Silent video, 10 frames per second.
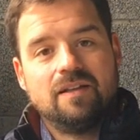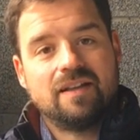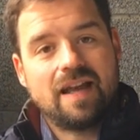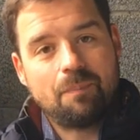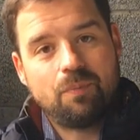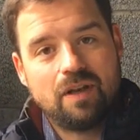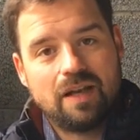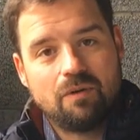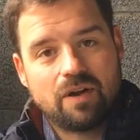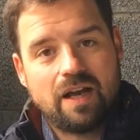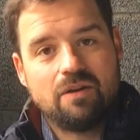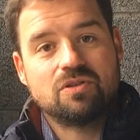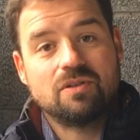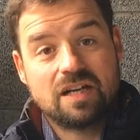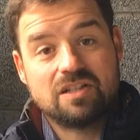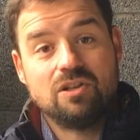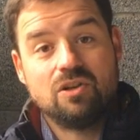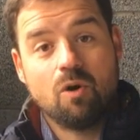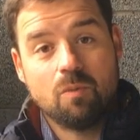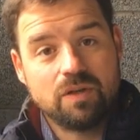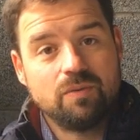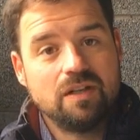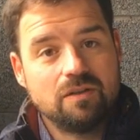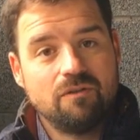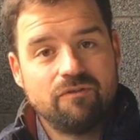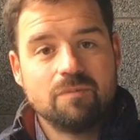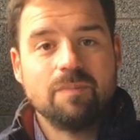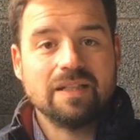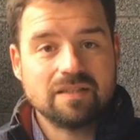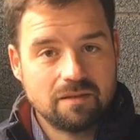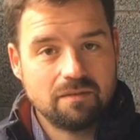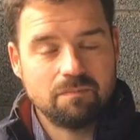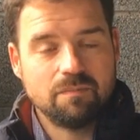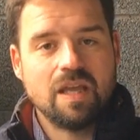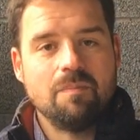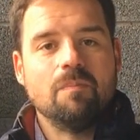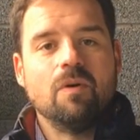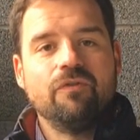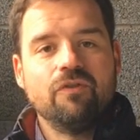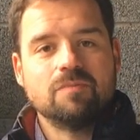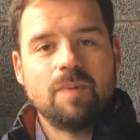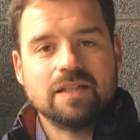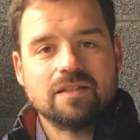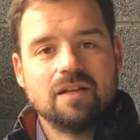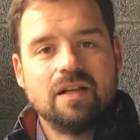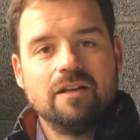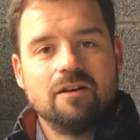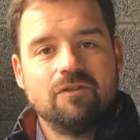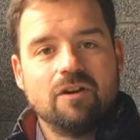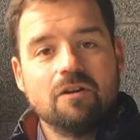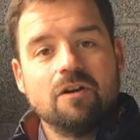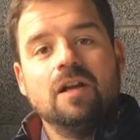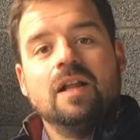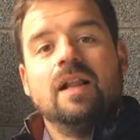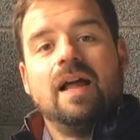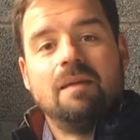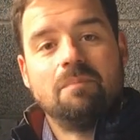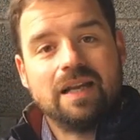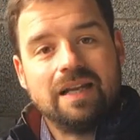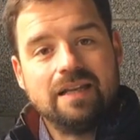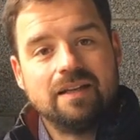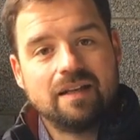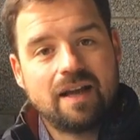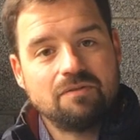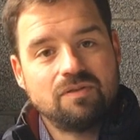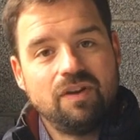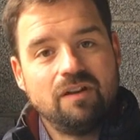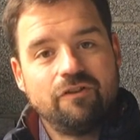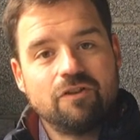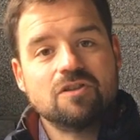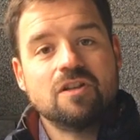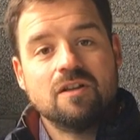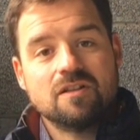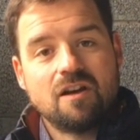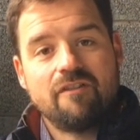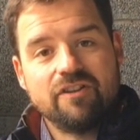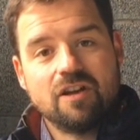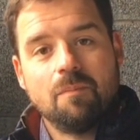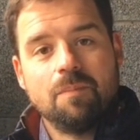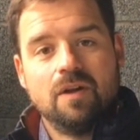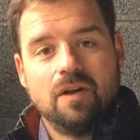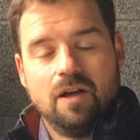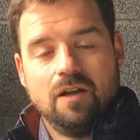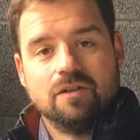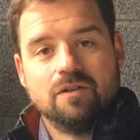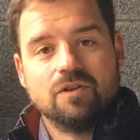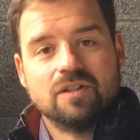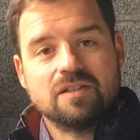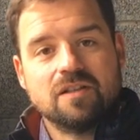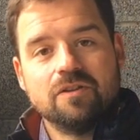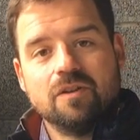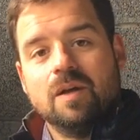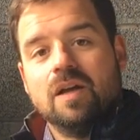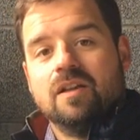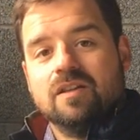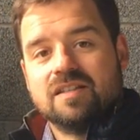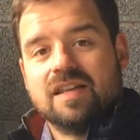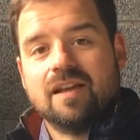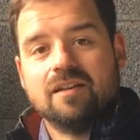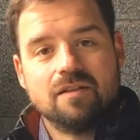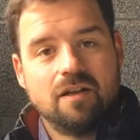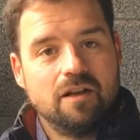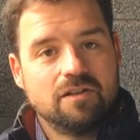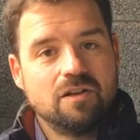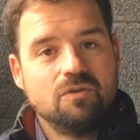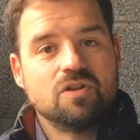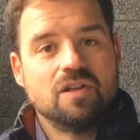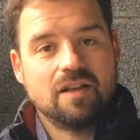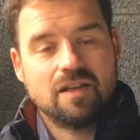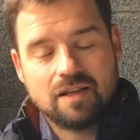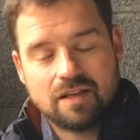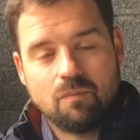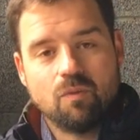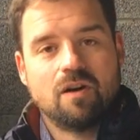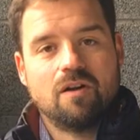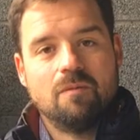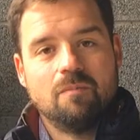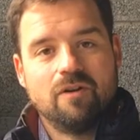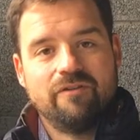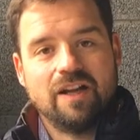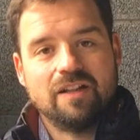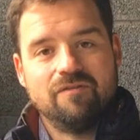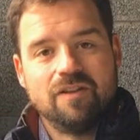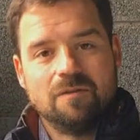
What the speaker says: The gap will allow cows to actually dung between the 2 footbaths, keeping both footbaths cleaner for longer, and by cleaning the cow's feet first, softening up the dirt that's on them, the second solution can work more effectively.